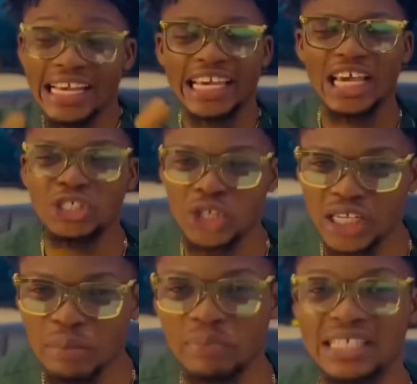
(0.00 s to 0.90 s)
in case
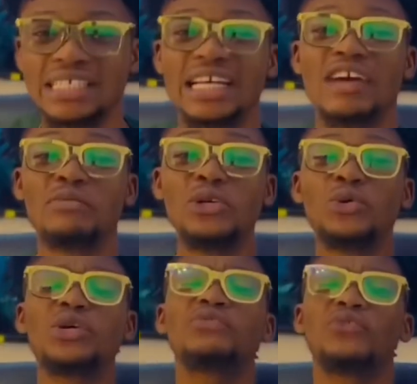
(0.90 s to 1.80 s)
you're that person that have been
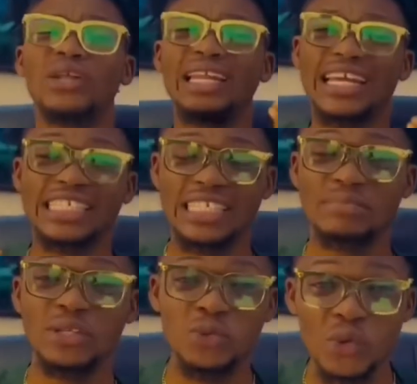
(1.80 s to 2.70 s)
looking for
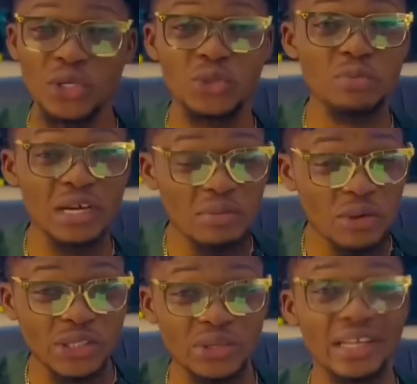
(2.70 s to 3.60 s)
legitimate ways to make
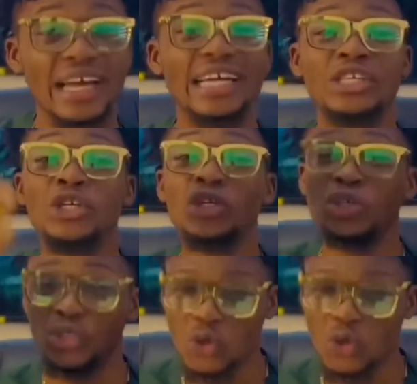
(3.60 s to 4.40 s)
money online,